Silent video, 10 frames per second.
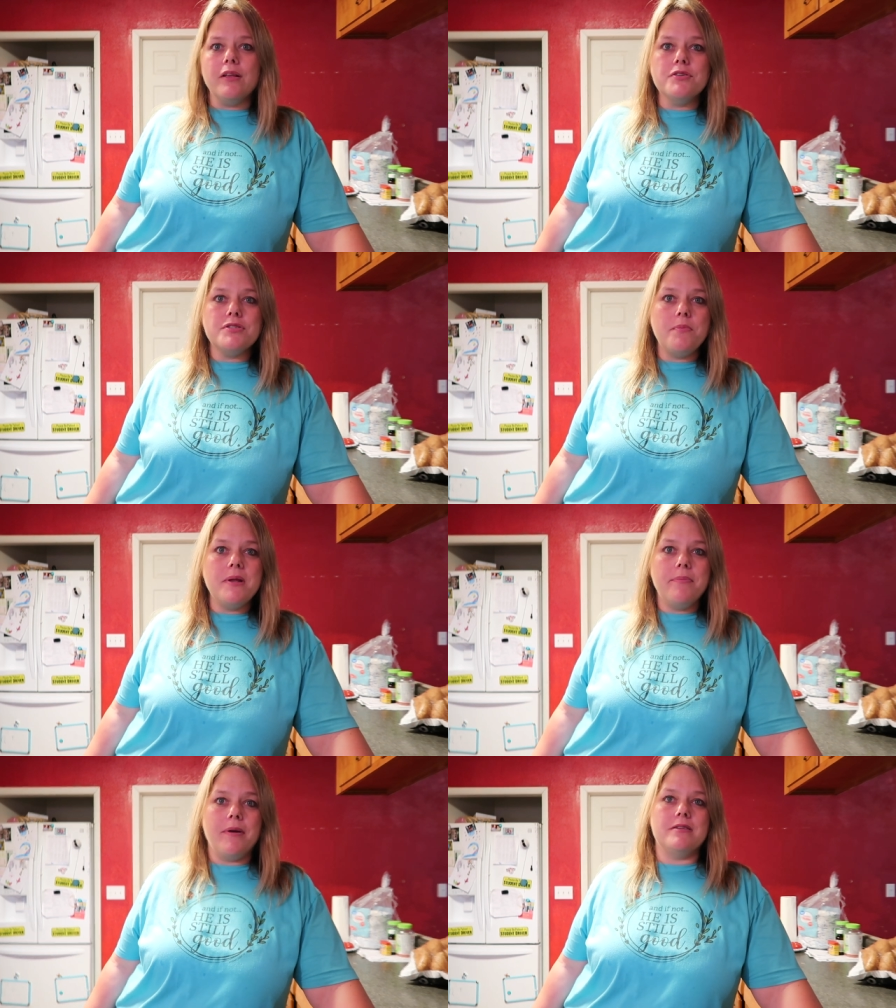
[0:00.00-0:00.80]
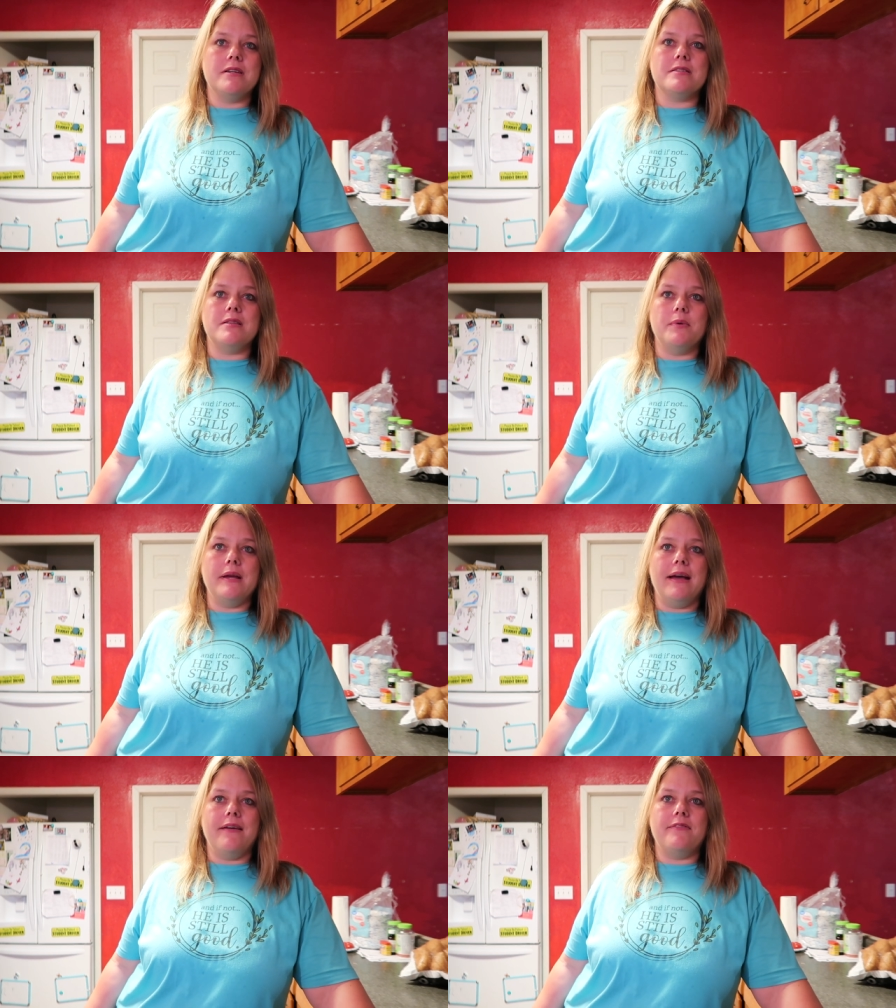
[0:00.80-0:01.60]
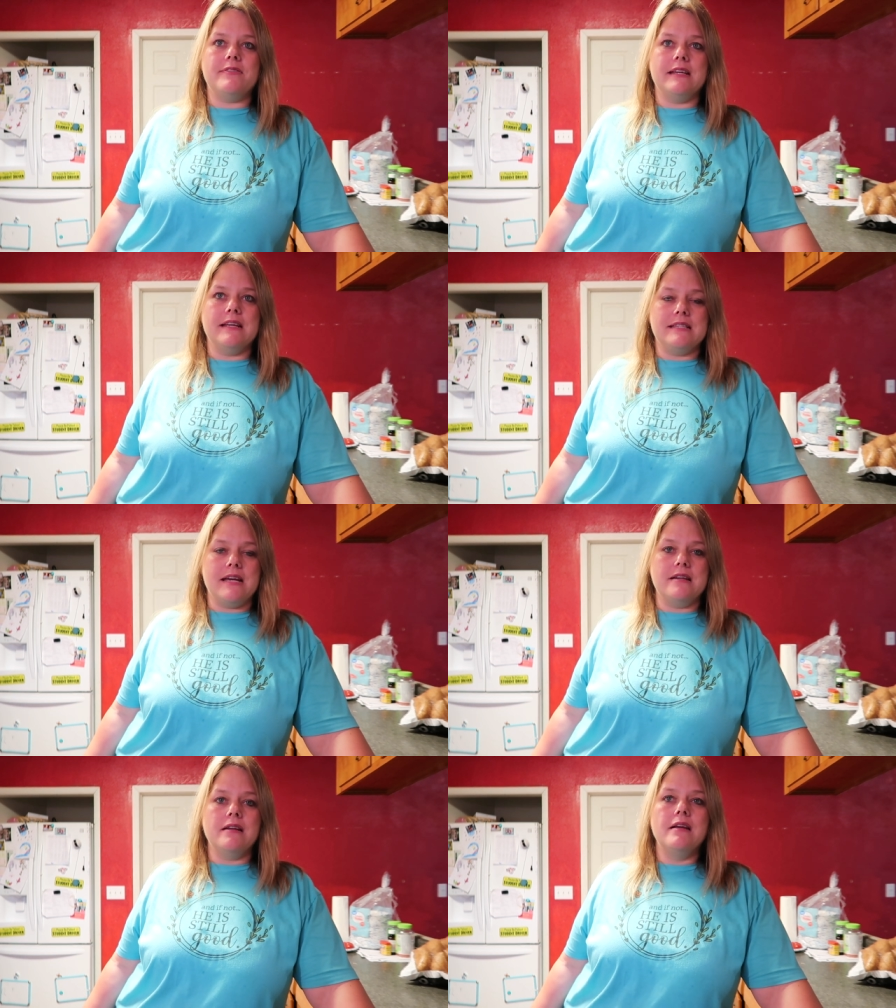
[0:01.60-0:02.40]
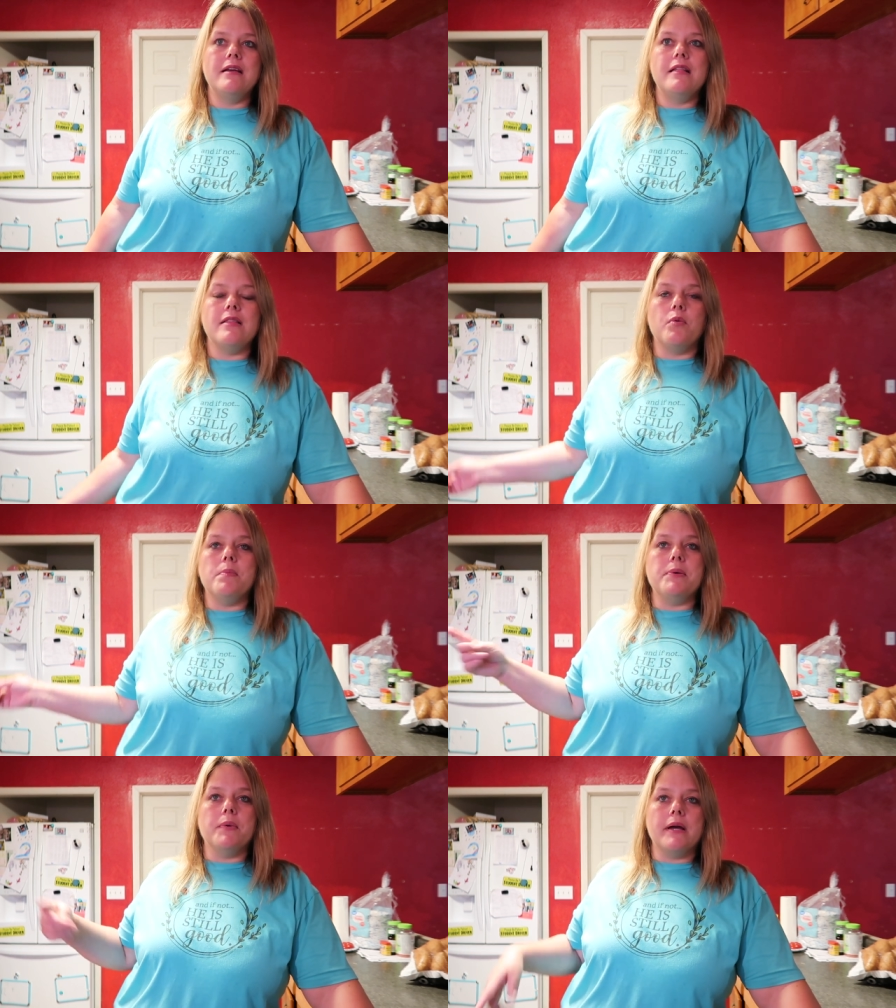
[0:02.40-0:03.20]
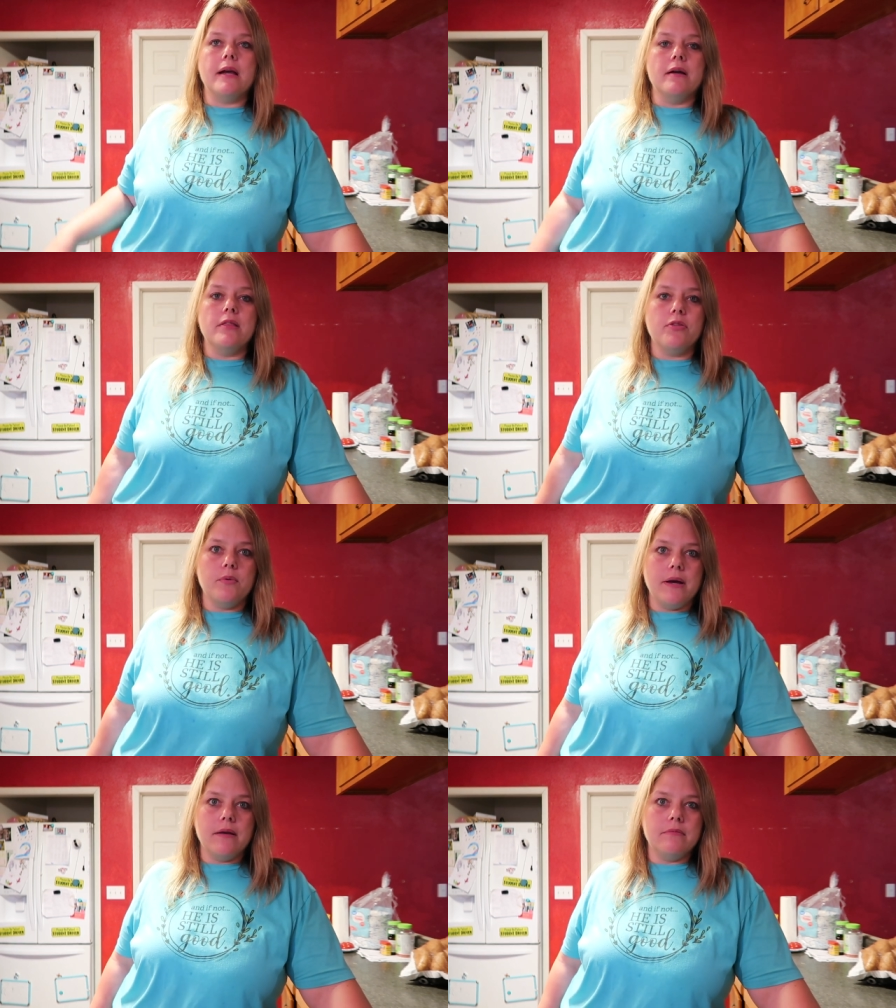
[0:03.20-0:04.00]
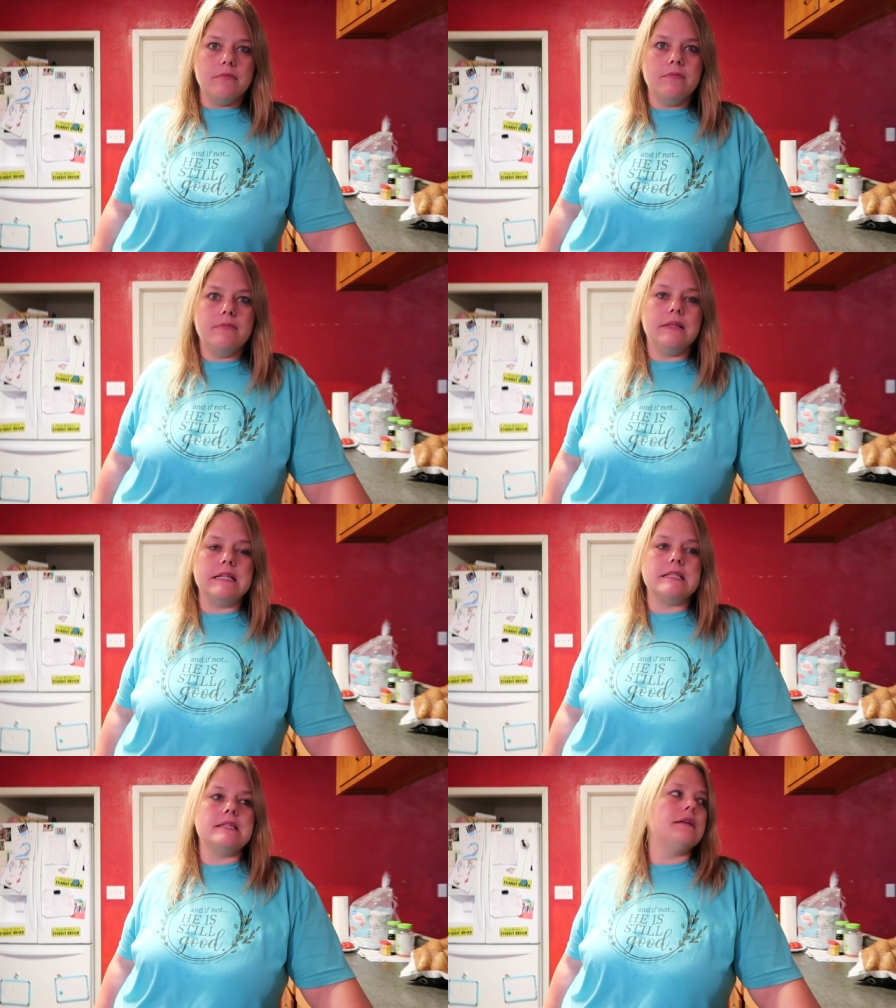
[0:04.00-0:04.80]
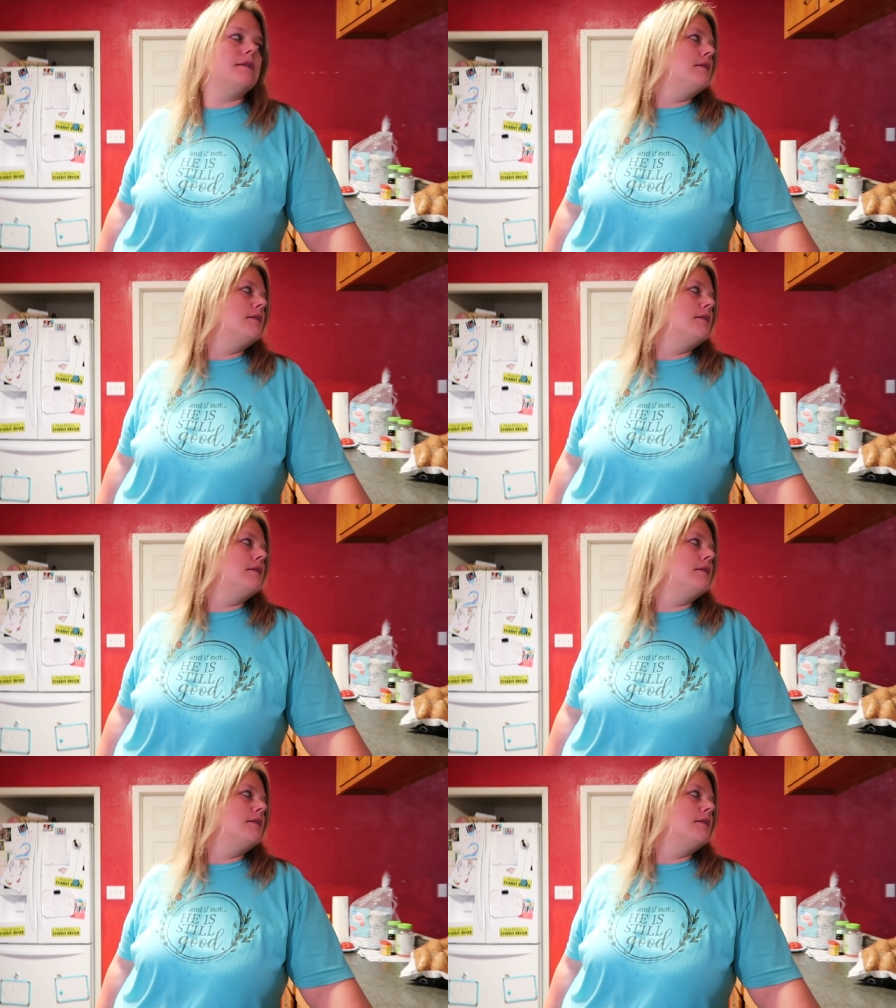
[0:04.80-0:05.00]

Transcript: there's so many projects that we have to get done that we'll be working on throughout this